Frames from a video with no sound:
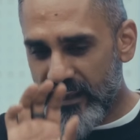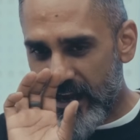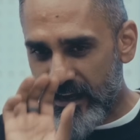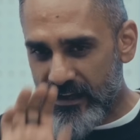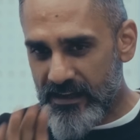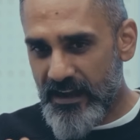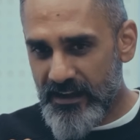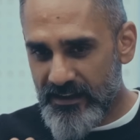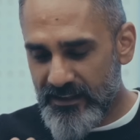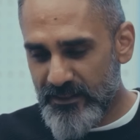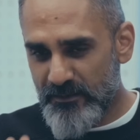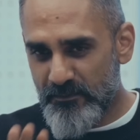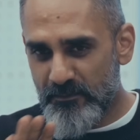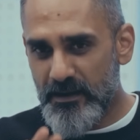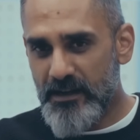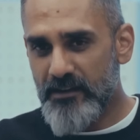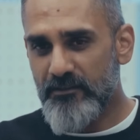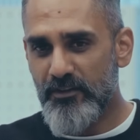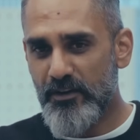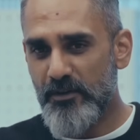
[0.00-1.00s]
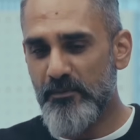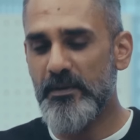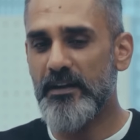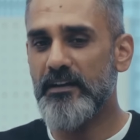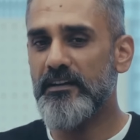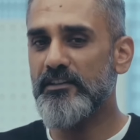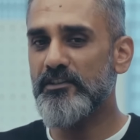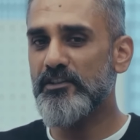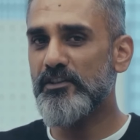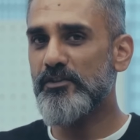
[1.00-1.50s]
headlight in the middle for a
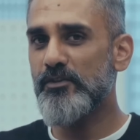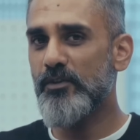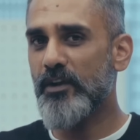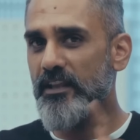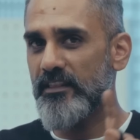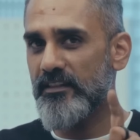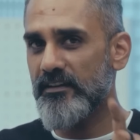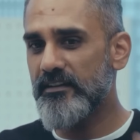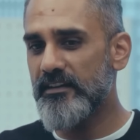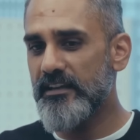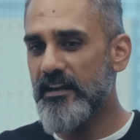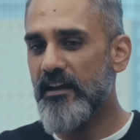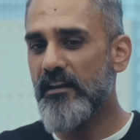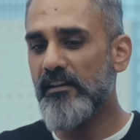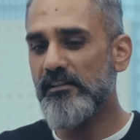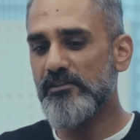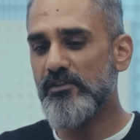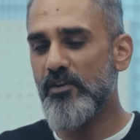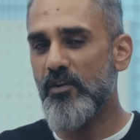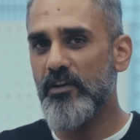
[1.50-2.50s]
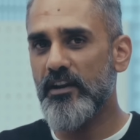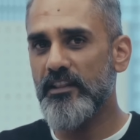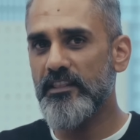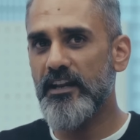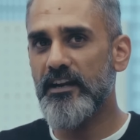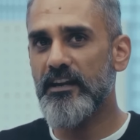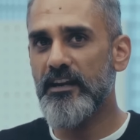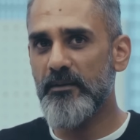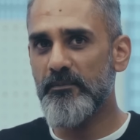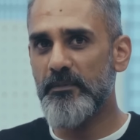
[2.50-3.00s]
minute and just look at the DRLs on and
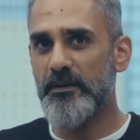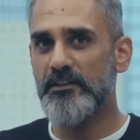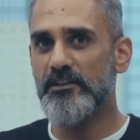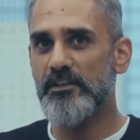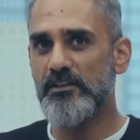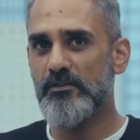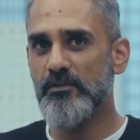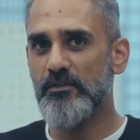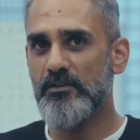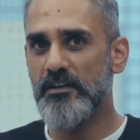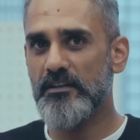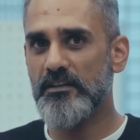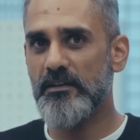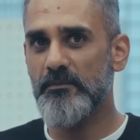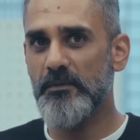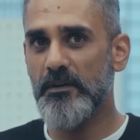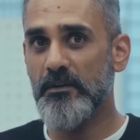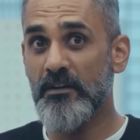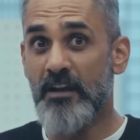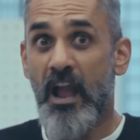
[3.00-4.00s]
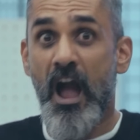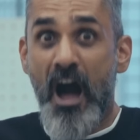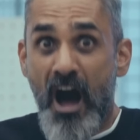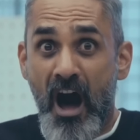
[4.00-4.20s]
that lip, it just looks like somebody going...